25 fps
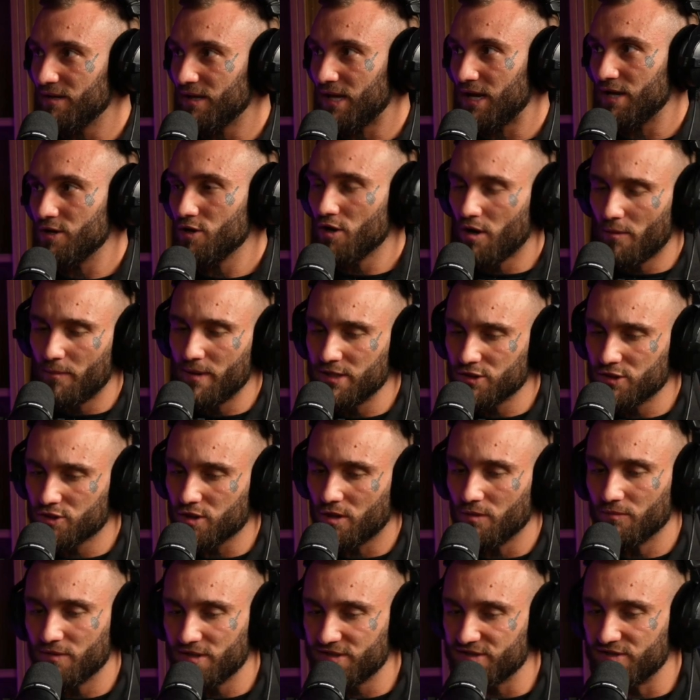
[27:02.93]
Like you're being
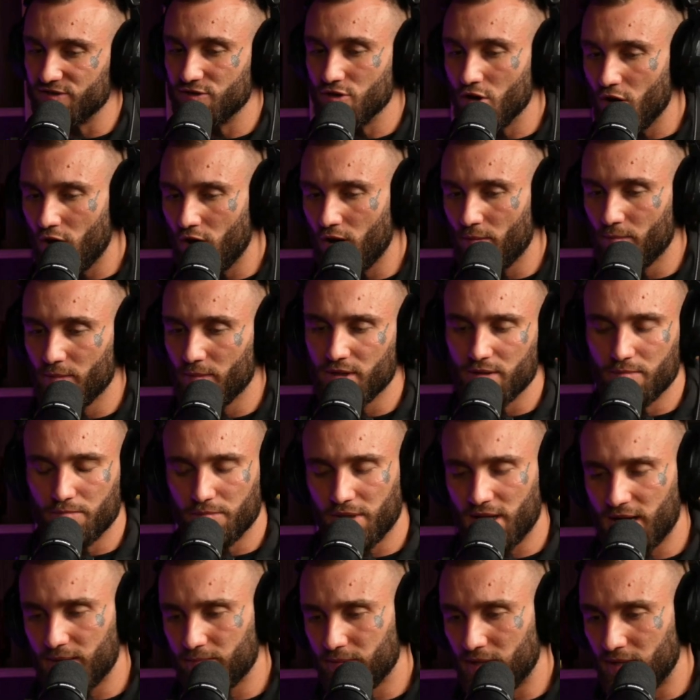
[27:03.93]
told this is normal and
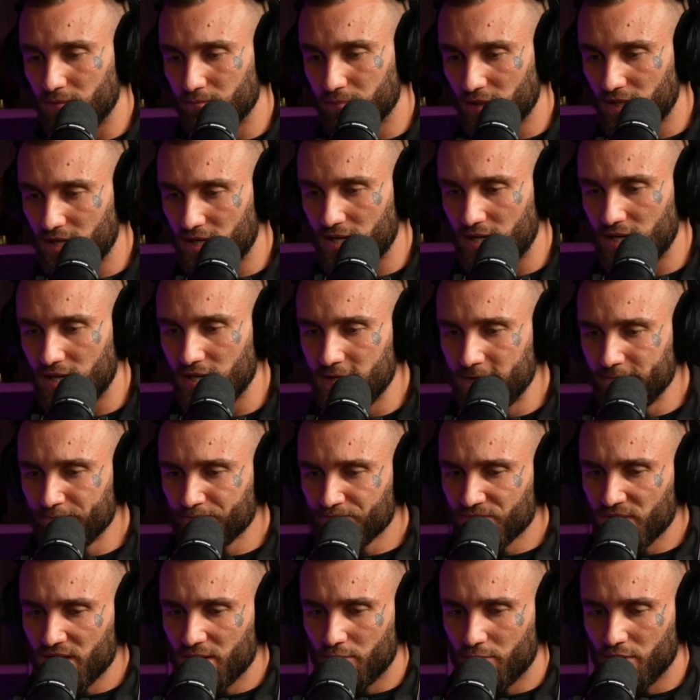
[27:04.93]
blah, blah, blah.
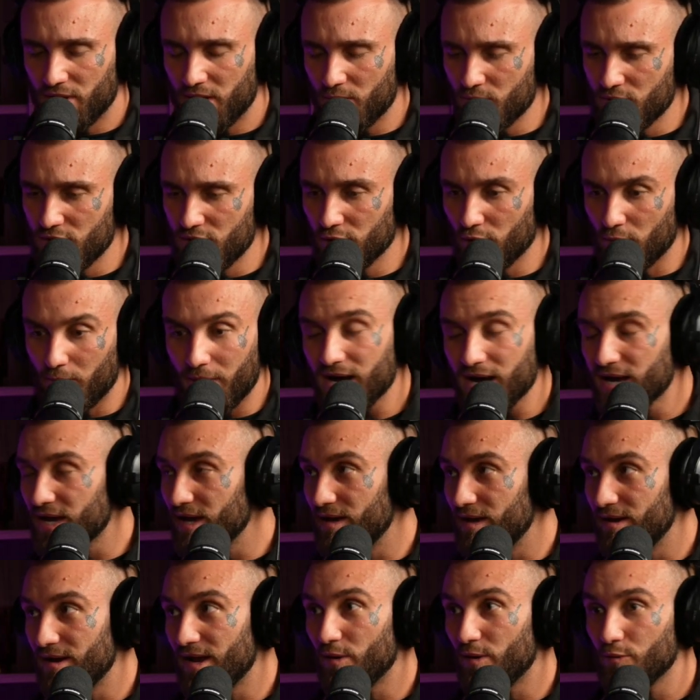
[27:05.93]
But then when you look back
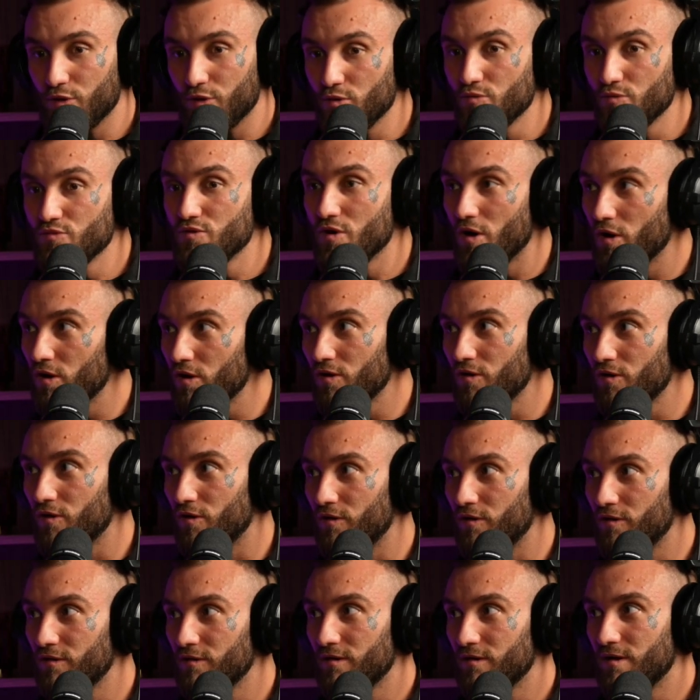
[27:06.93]
at it now, you
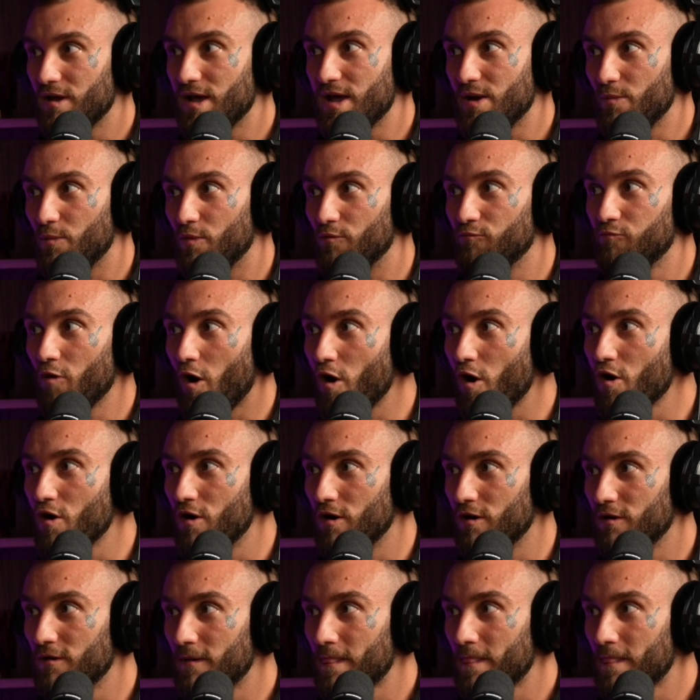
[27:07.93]
know it were wrong.